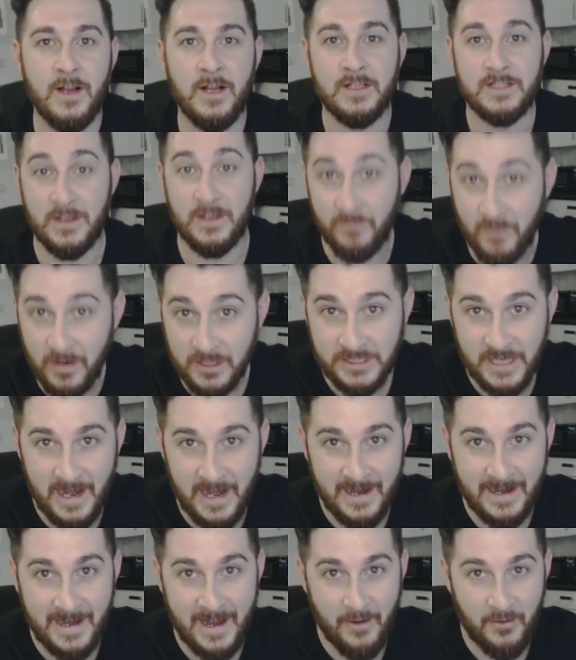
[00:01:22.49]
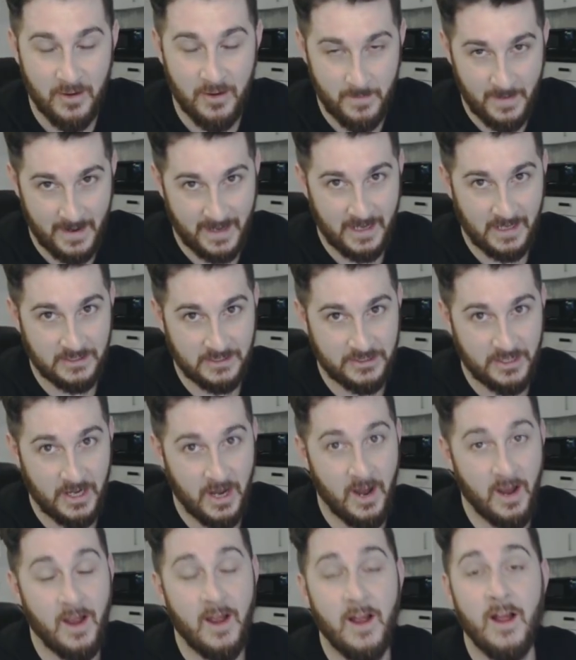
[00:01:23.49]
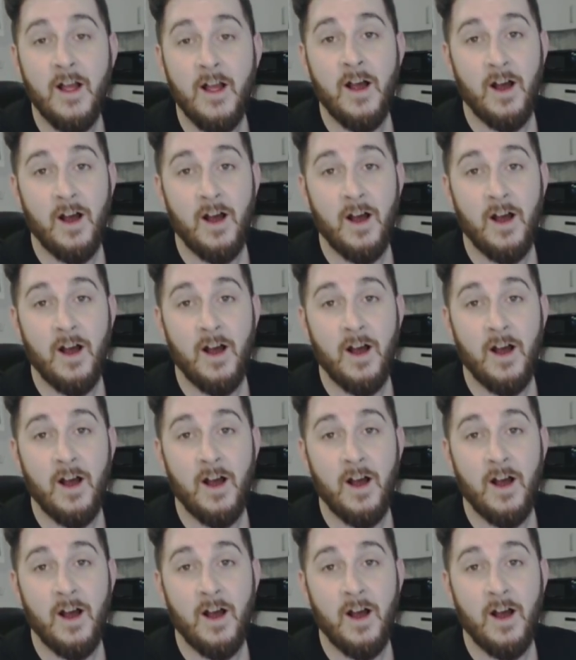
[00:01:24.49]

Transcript: to rush out and get on the back of his shirt?